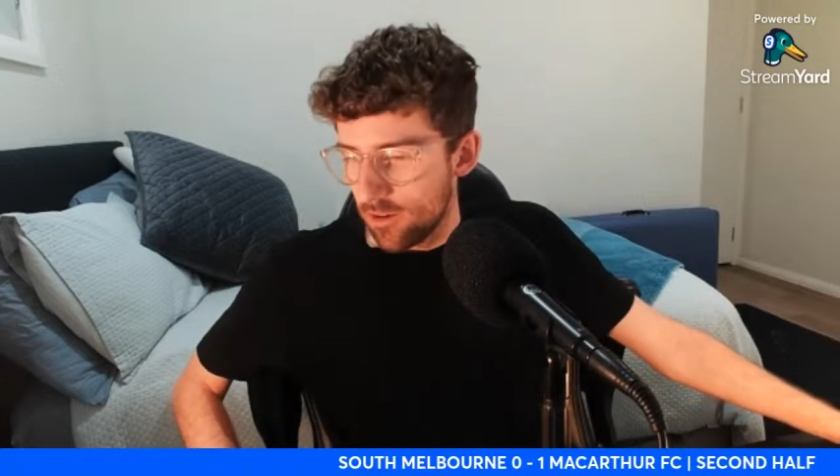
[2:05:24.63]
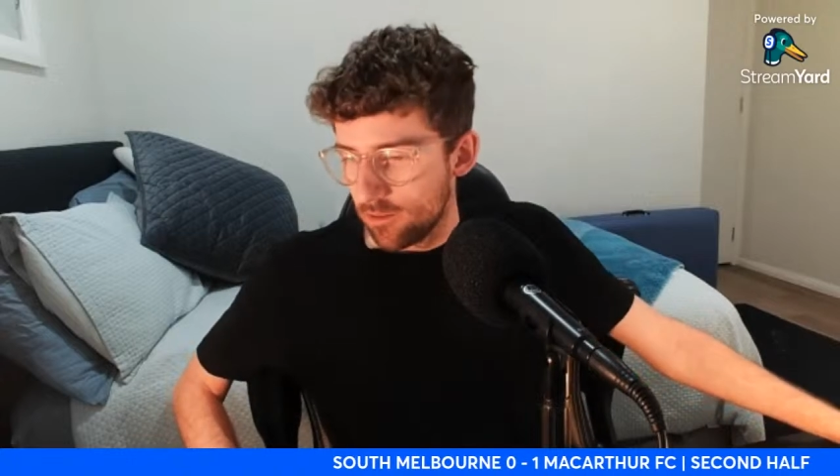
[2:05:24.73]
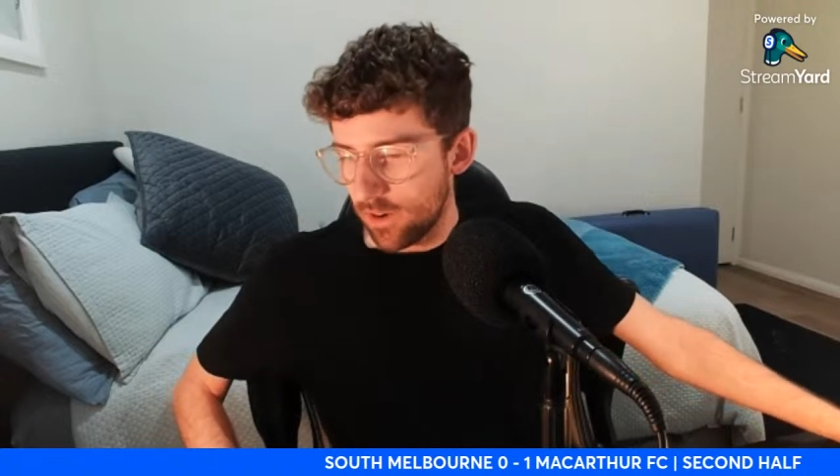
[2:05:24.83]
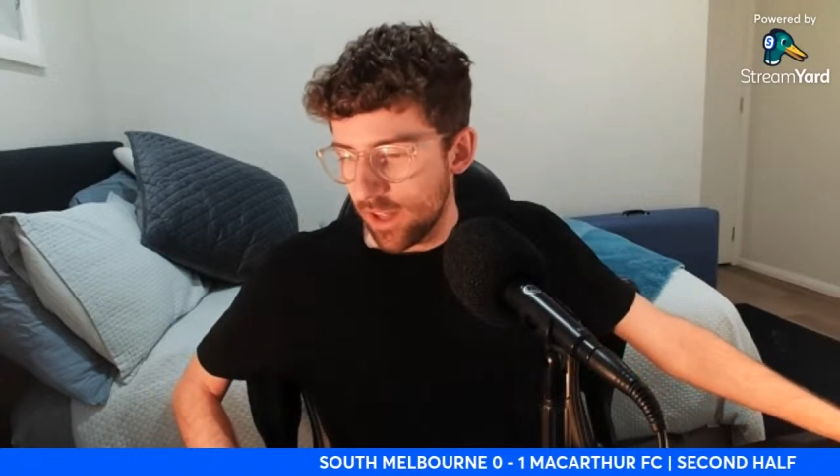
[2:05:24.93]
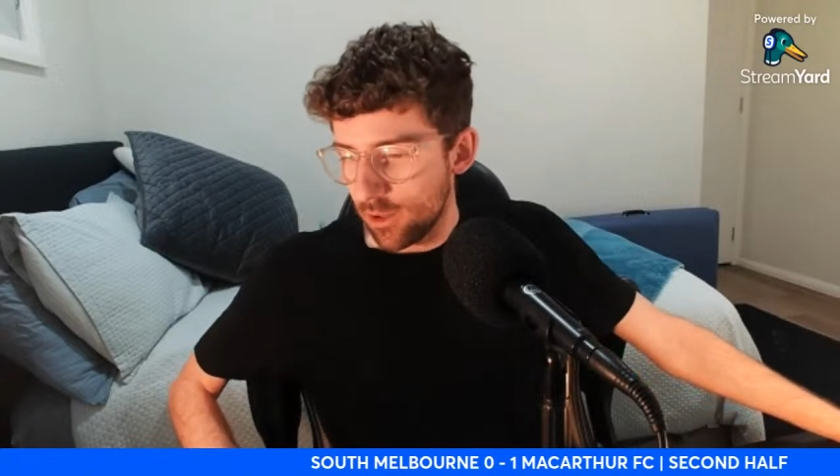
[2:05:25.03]

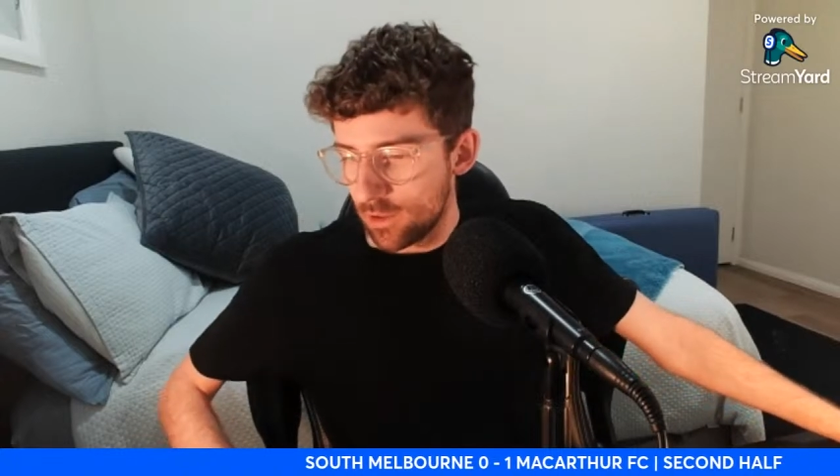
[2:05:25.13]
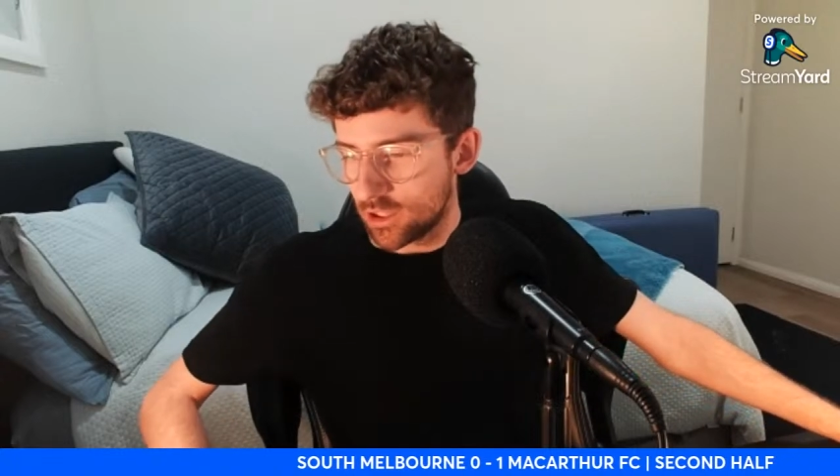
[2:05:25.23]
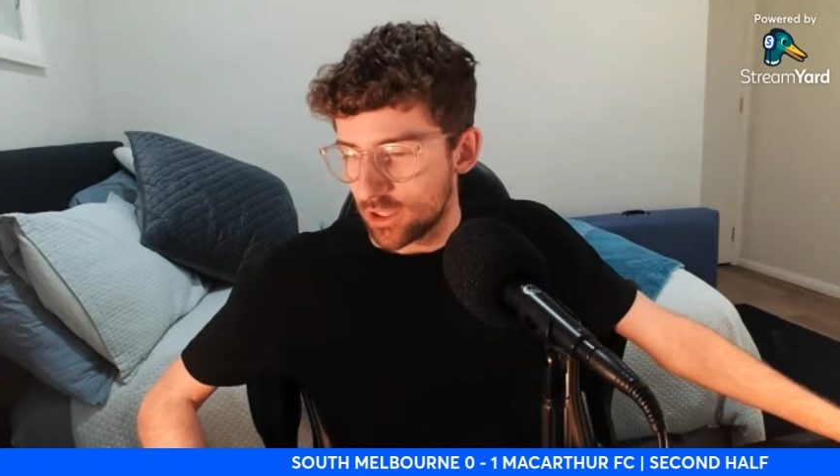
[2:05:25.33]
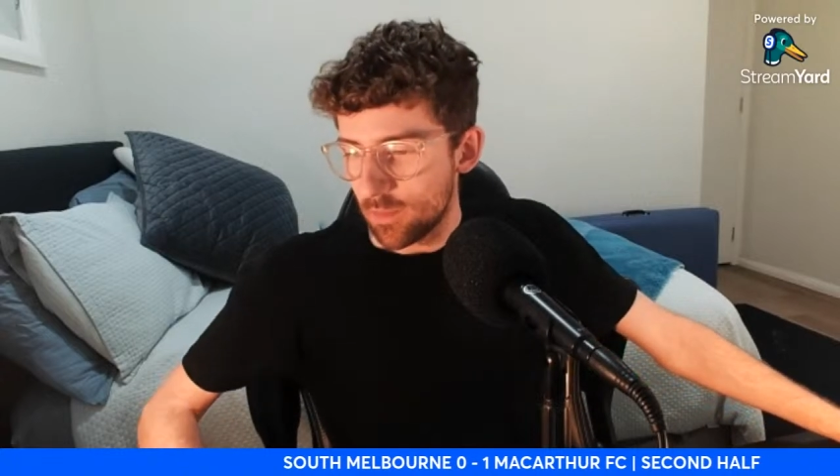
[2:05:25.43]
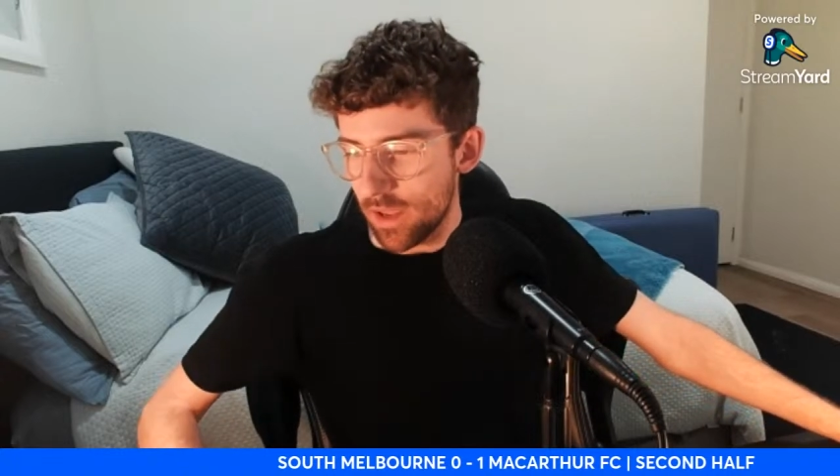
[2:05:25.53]
Valerie
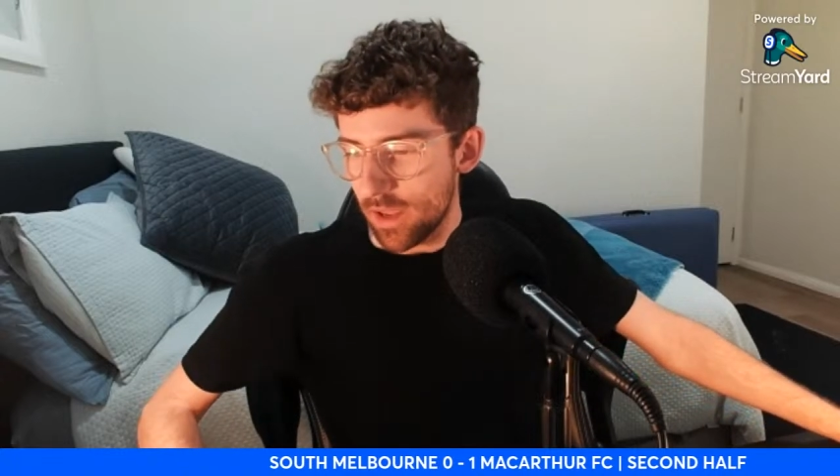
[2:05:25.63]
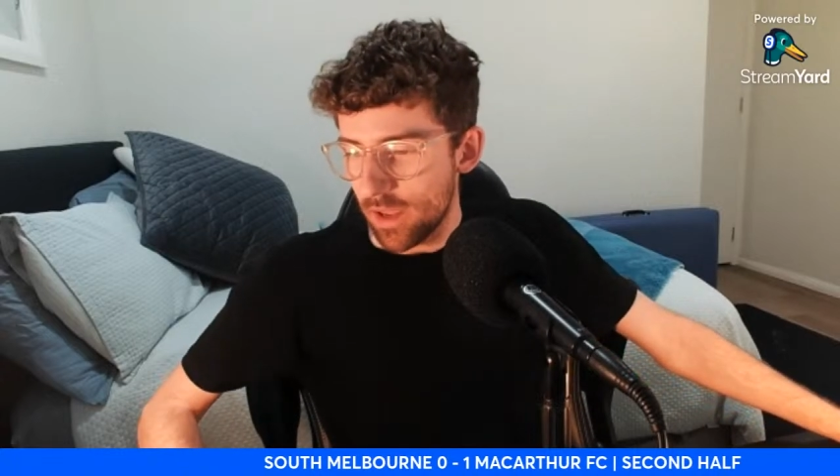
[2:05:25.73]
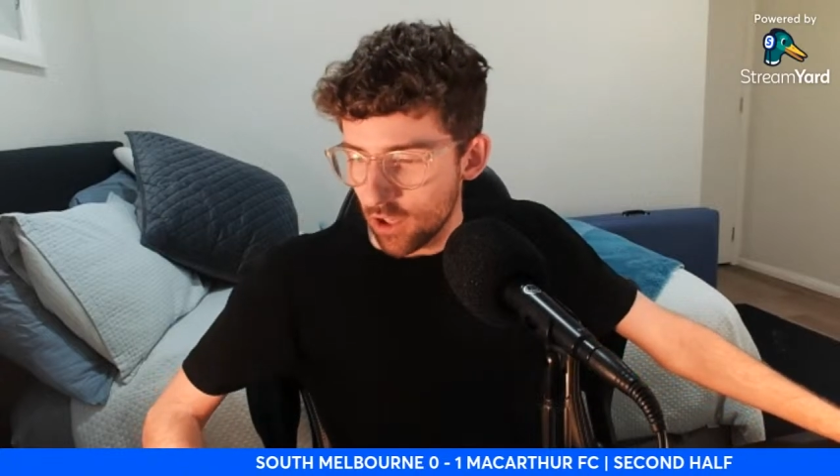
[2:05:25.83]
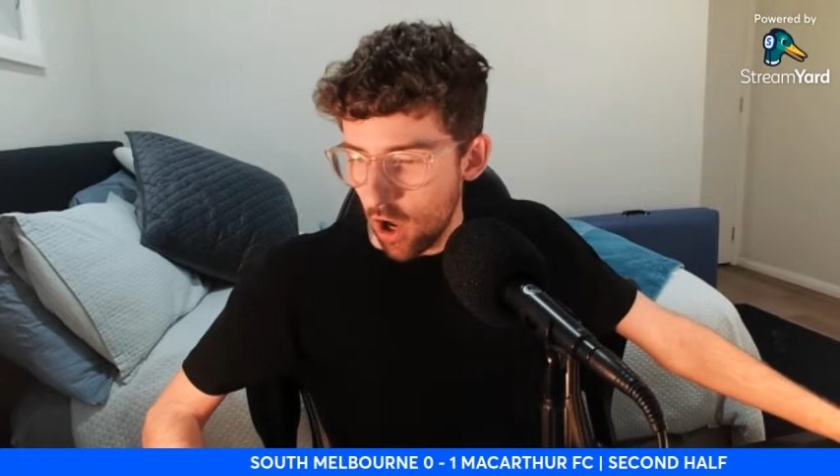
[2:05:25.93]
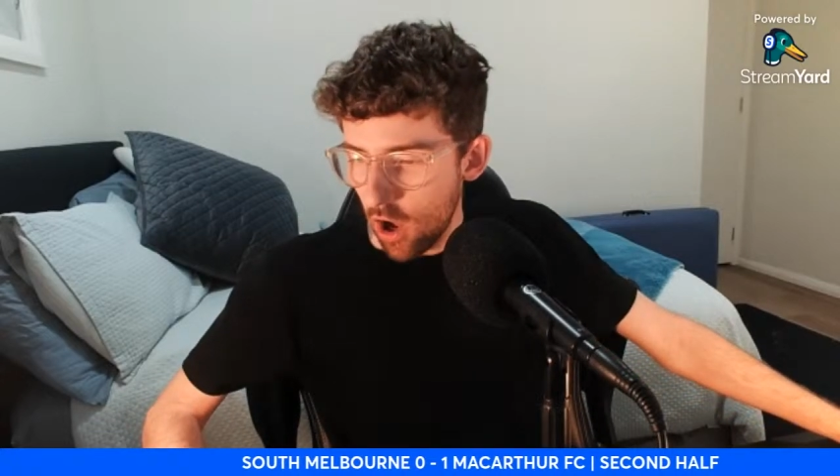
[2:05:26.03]
Germain
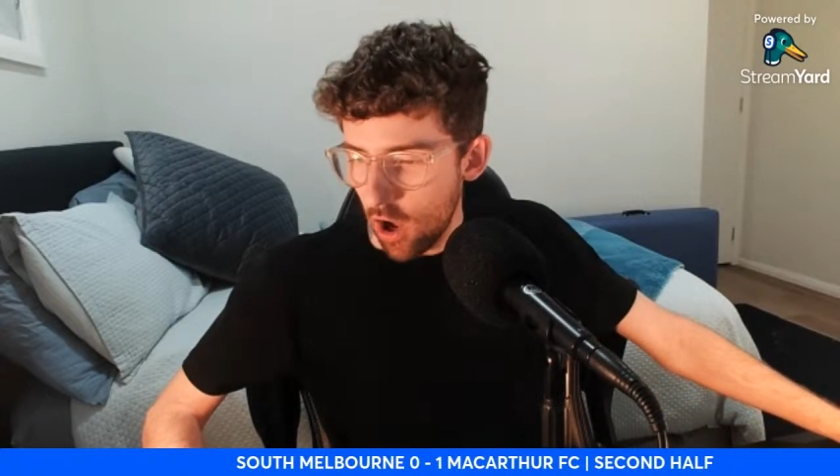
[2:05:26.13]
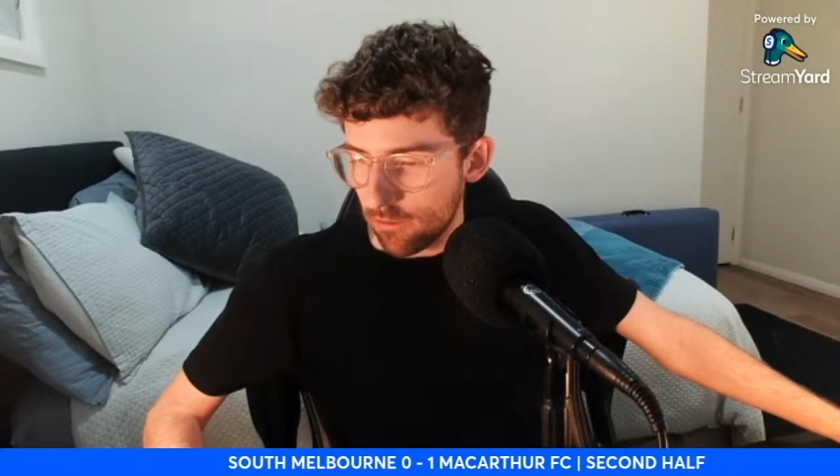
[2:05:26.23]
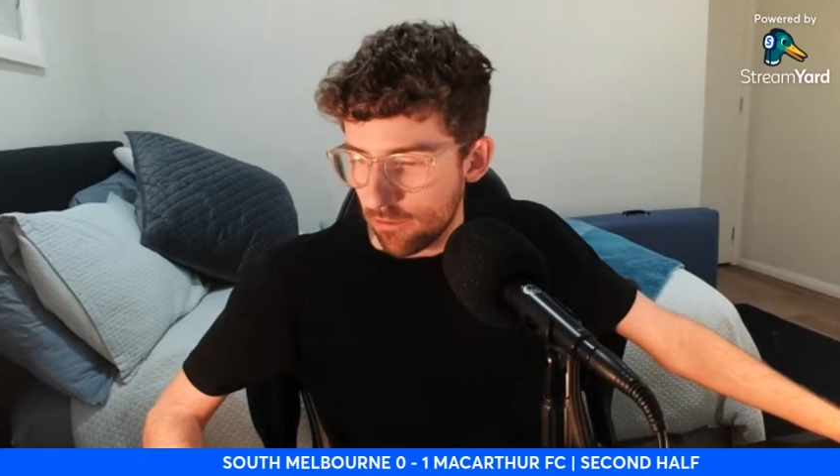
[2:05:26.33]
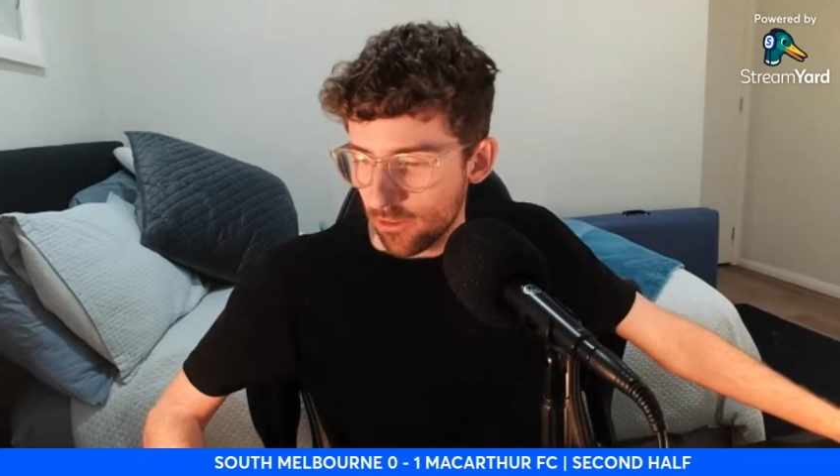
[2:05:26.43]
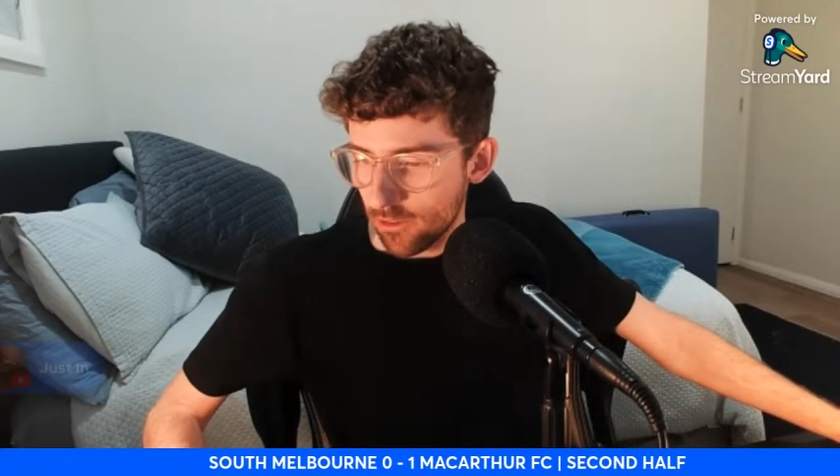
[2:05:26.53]
is off.